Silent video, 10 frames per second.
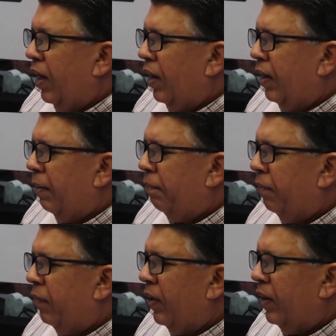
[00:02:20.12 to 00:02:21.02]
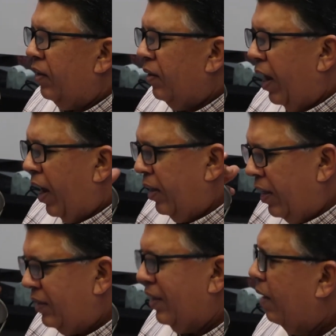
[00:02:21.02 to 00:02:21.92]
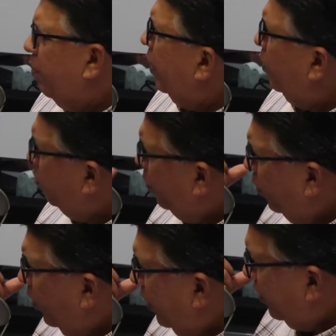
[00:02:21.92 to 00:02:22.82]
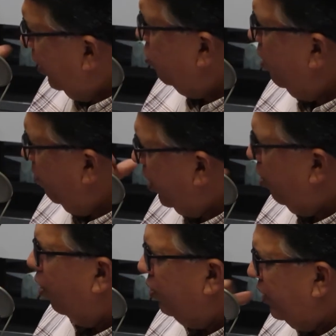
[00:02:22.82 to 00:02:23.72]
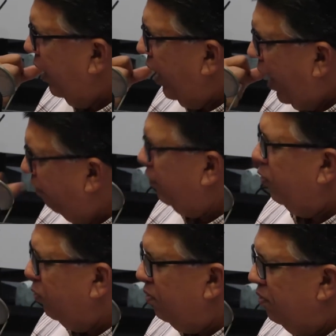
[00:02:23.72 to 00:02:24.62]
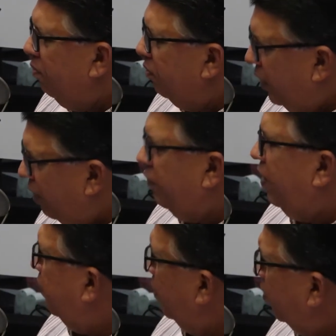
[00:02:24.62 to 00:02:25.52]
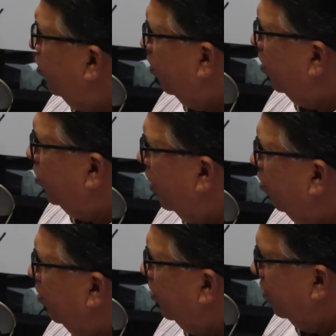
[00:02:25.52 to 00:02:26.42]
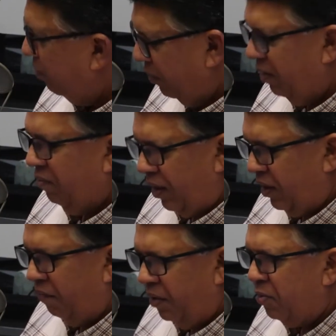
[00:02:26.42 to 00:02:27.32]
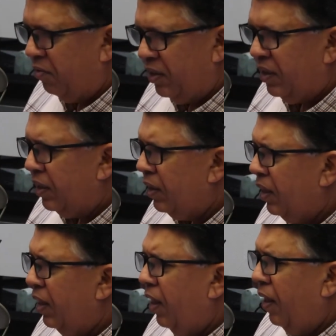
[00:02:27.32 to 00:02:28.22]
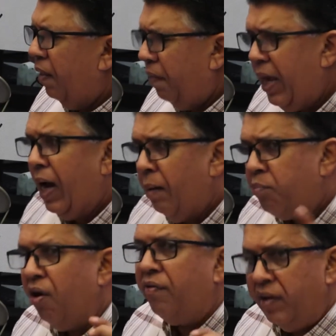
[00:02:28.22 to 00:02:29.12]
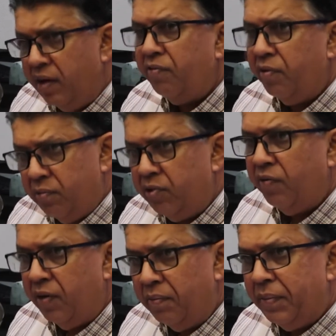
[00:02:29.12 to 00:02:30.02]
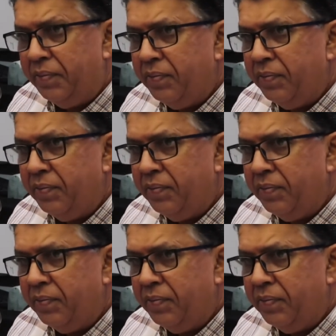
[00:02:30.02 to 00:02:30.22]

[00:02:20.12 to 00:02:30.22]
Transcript: And a listed company is essentially, because they have to give dividends to the shareholders and give them a return, they are profit driven.